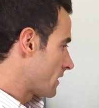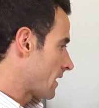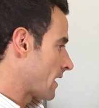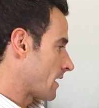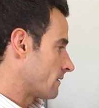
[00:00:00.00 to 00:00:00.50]

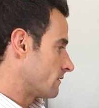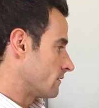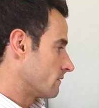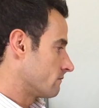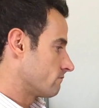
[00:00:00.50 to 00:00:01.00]

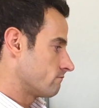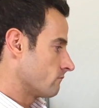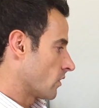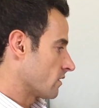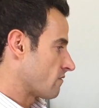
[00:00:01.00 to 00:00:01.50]
And
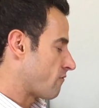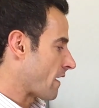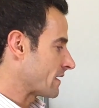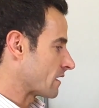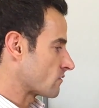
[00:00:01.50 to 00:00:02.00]
well, the
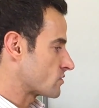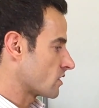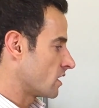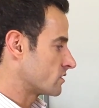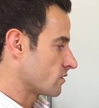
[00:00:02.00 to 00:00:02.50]
final
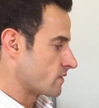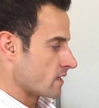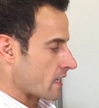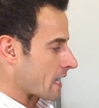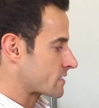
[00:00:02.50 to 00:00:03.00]
results of
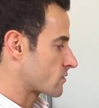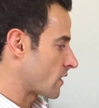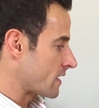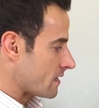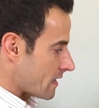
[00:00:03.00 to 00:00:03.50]
the
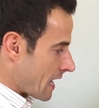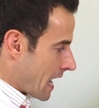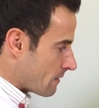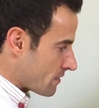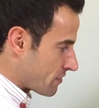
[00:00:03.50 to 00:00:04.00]
X-ray,
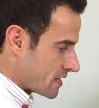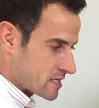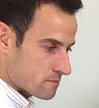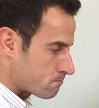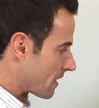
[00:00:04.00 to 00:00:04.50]
everything
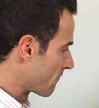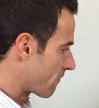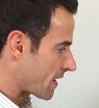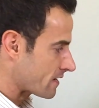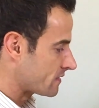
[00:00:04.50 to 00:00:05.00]
is
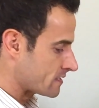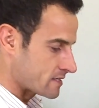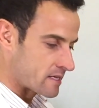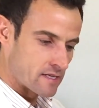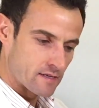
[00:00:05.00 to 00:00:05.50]
perfect. It's
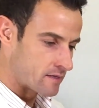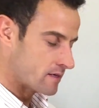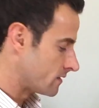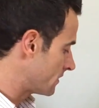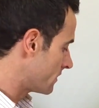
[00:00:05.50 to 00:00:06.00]

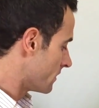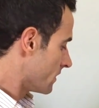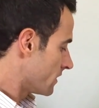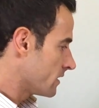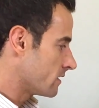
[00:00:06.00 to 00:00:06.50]
in
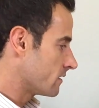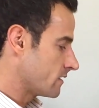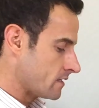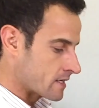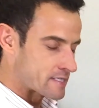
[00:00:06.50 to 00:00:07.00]

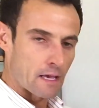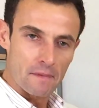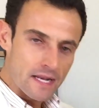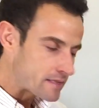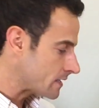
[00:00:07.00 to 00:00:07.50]

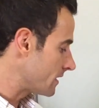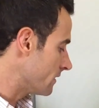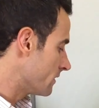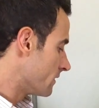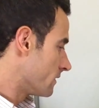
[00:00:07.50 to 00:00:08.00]

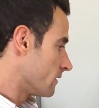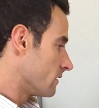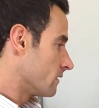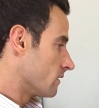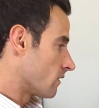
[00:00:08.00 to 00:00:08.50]
stability.
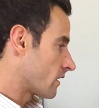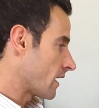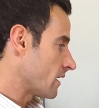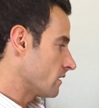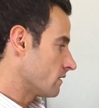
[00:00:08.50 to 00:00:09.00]

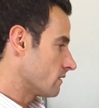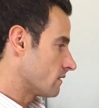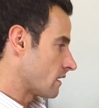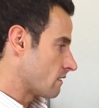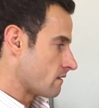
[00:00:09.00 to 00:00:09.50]
Okay,
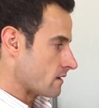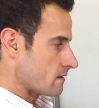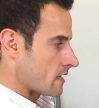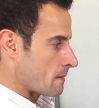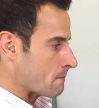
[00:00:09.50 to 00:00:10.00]

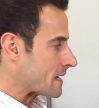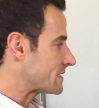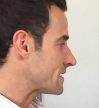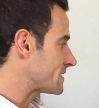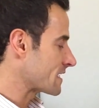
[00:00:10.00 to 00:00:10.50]

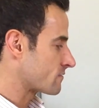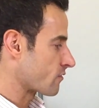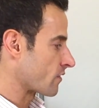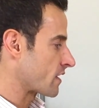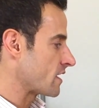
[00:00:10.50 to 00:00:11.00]
amazing change
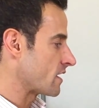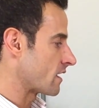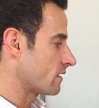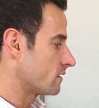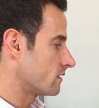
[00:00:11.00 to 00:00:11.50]
from
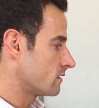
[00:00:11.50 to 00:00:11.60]
here.